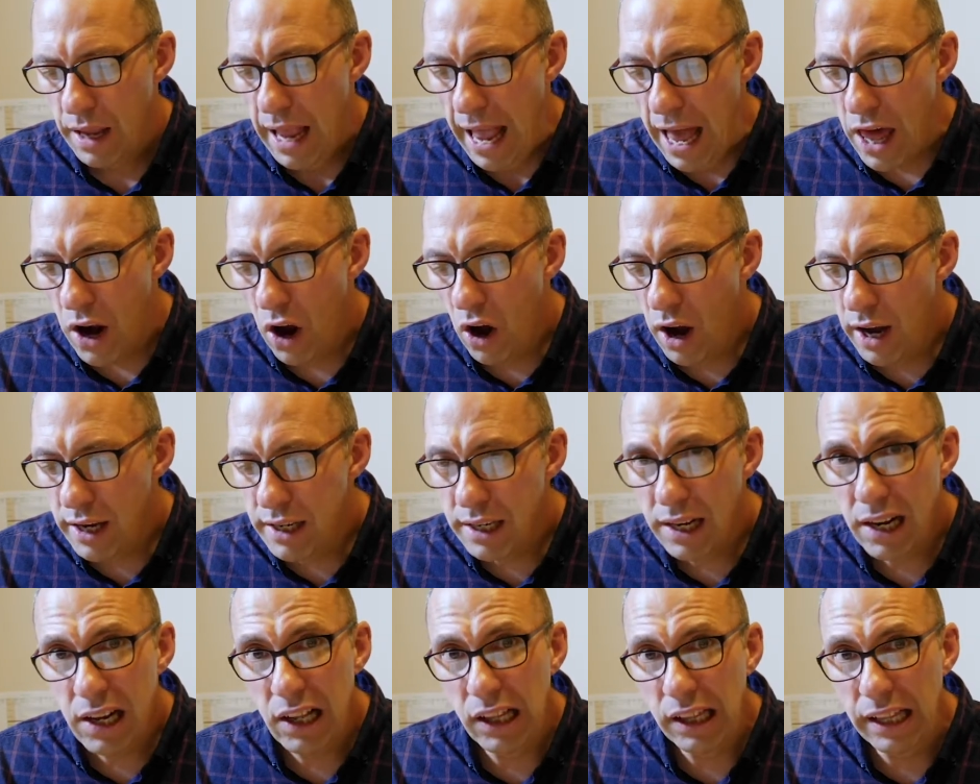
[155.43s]
And I
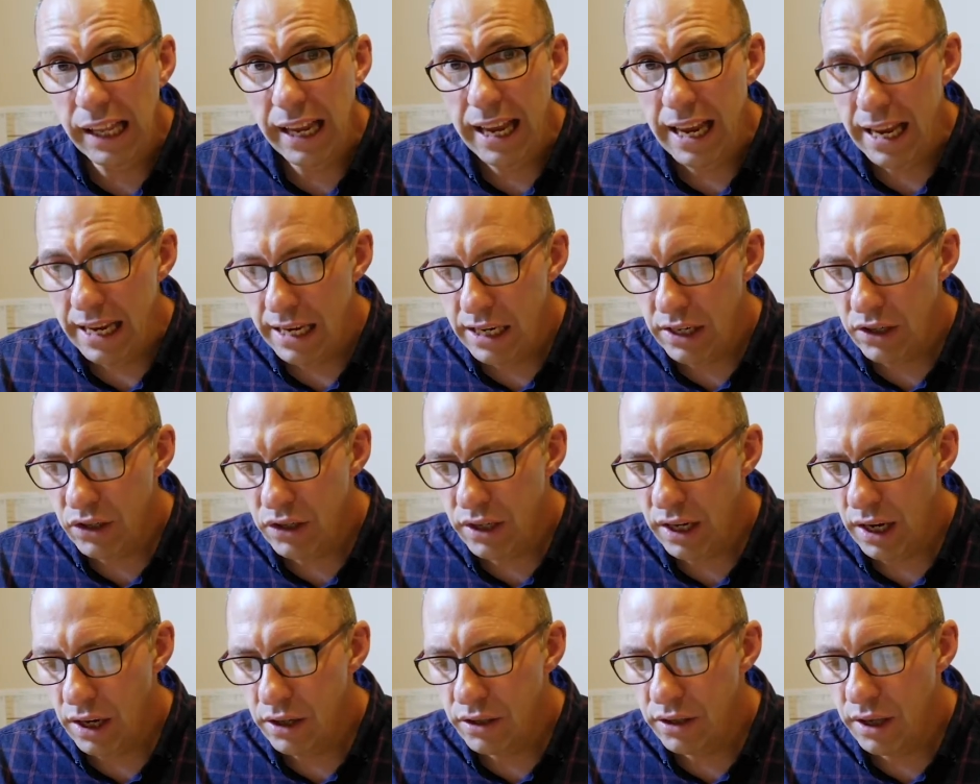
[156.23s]
declare, he
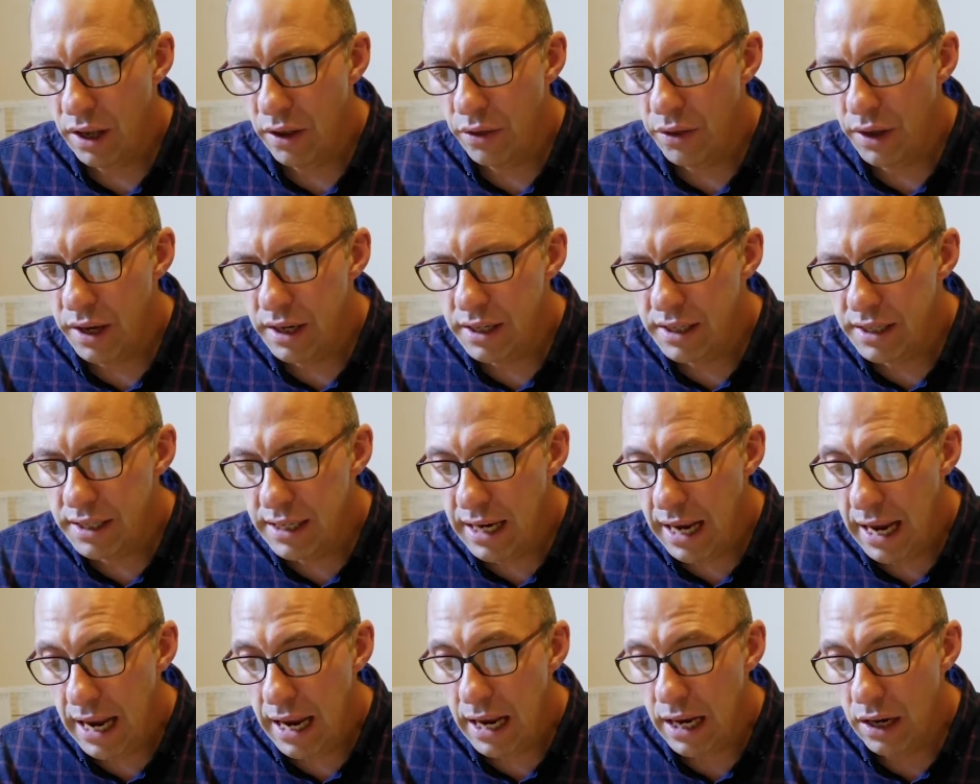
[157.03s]
says, that the
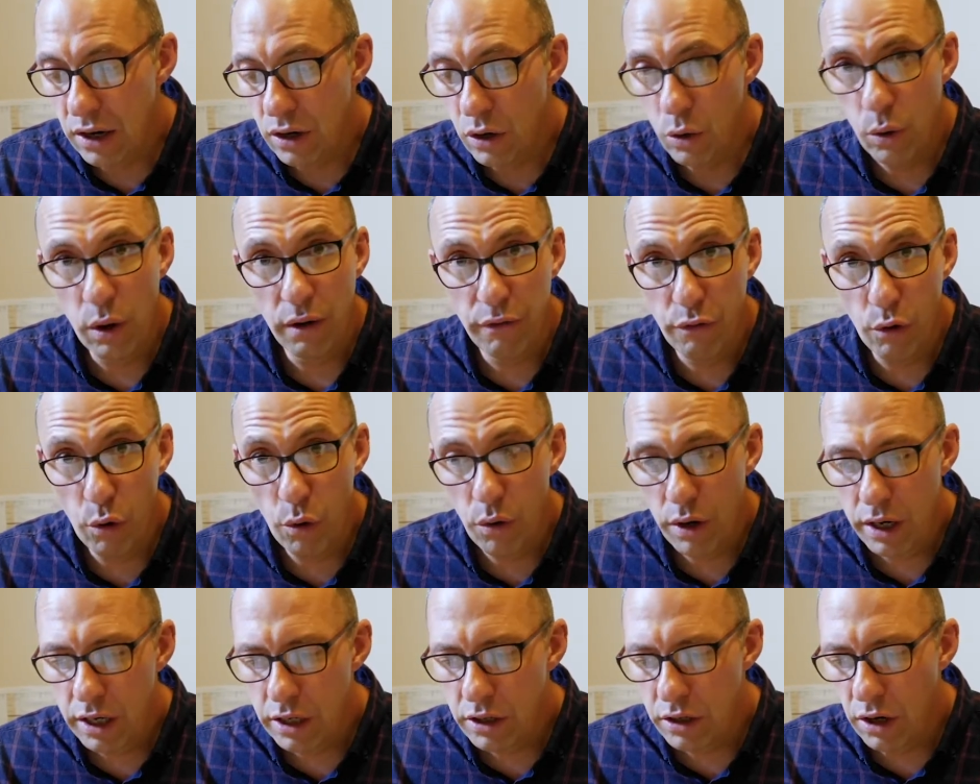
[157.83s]
dead who have
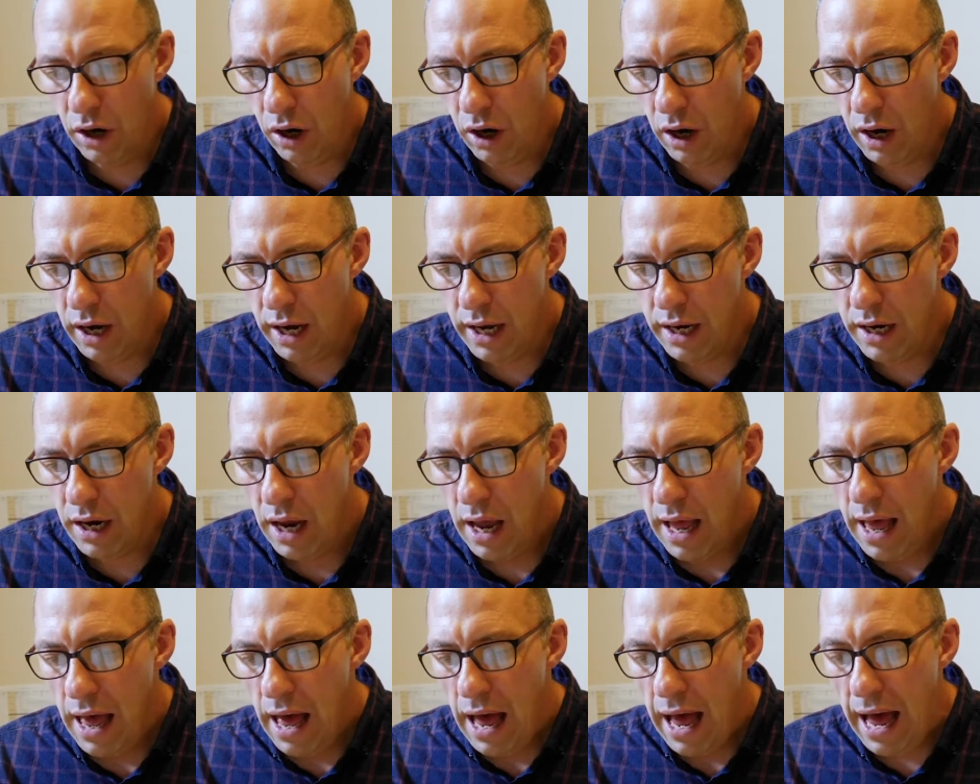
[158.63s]
already died
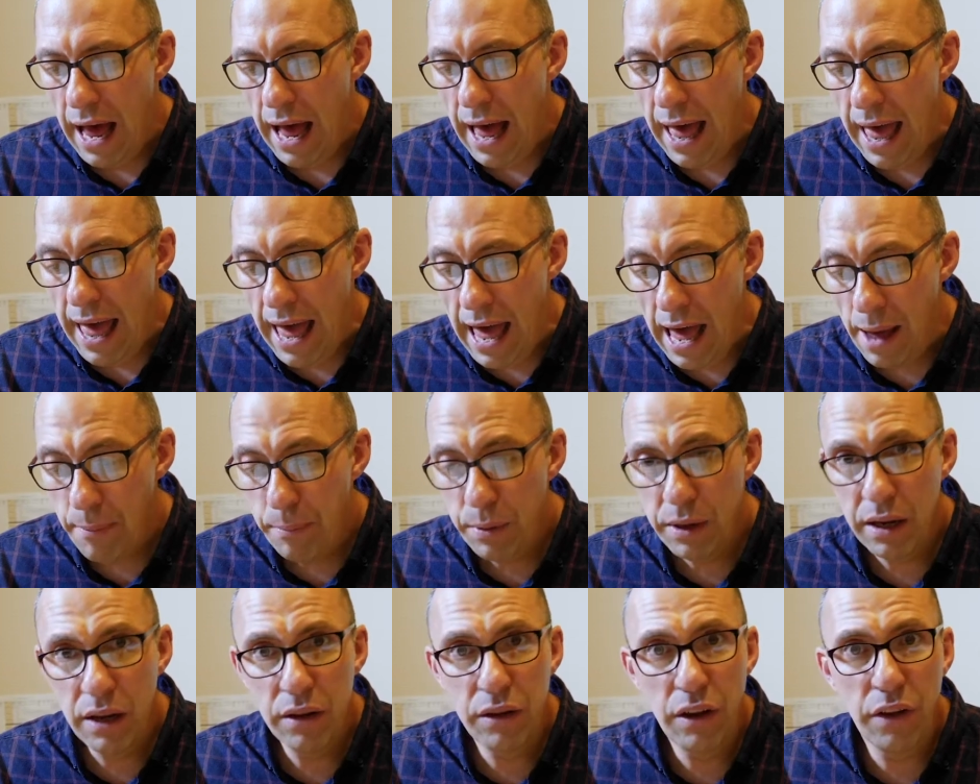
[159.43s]
are
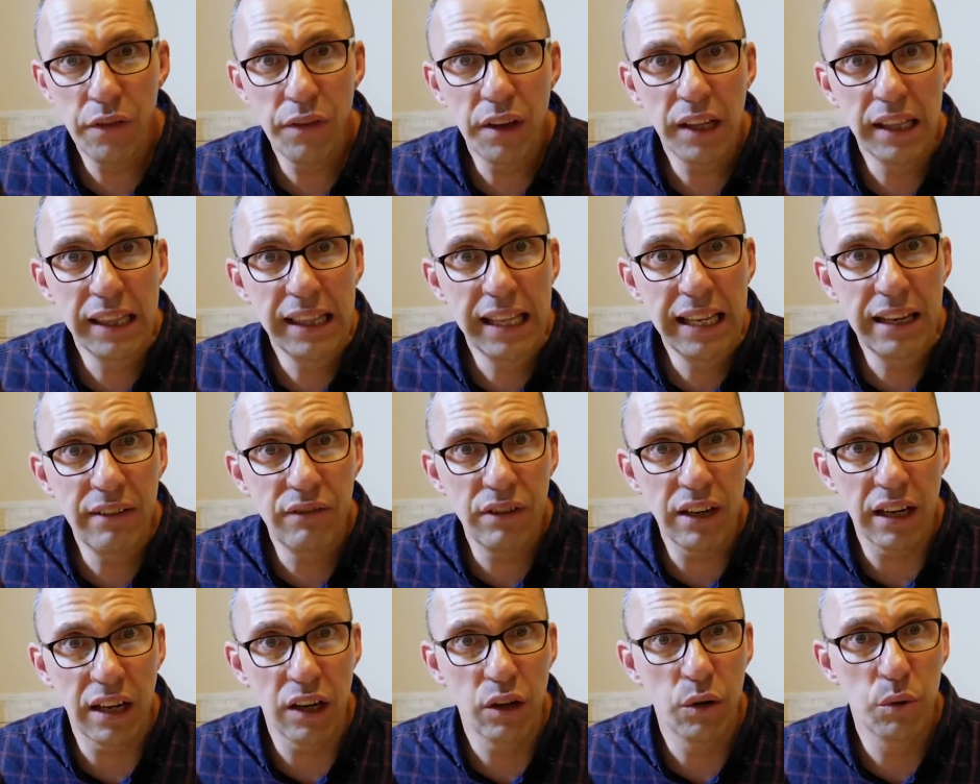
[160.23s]
happier than the
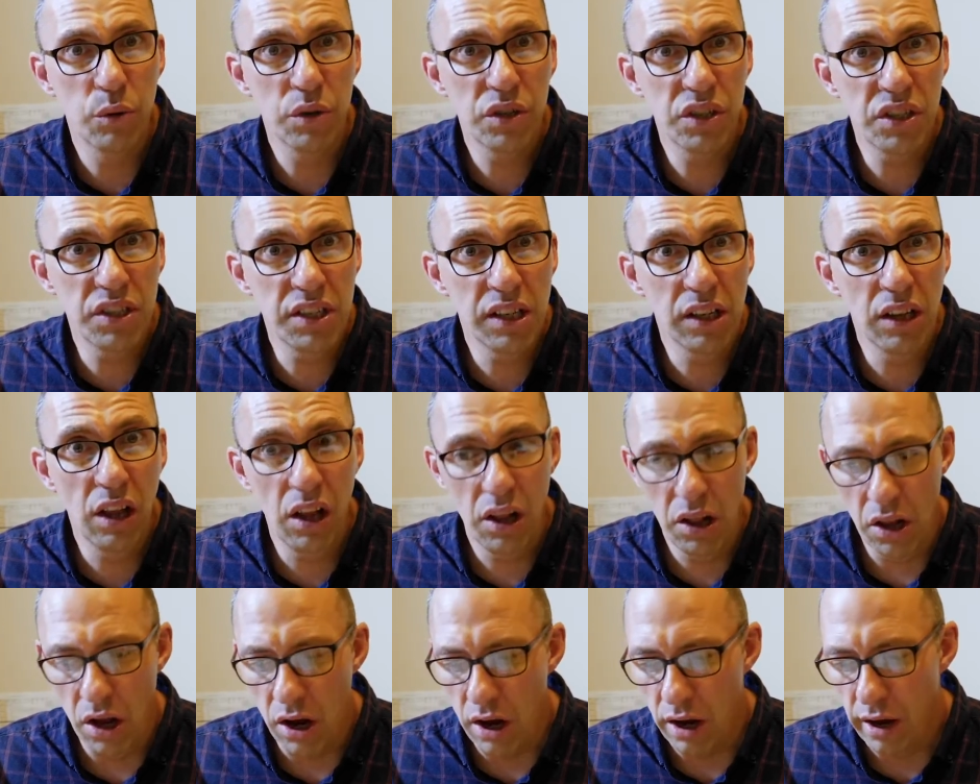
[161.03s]
living who are still
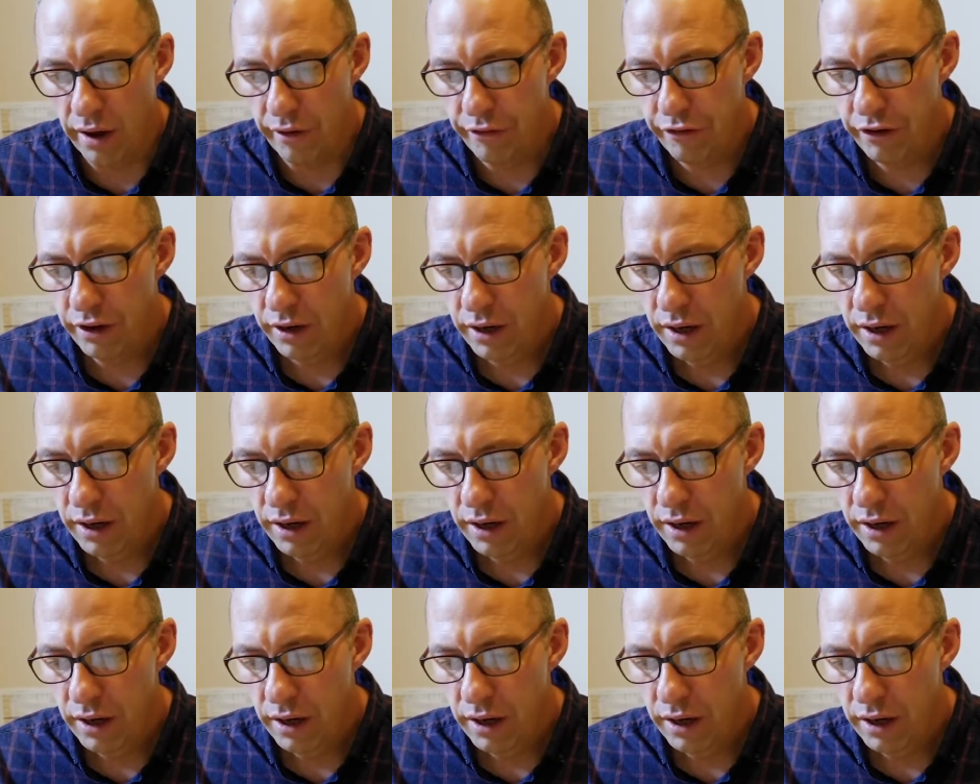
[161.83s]
alive.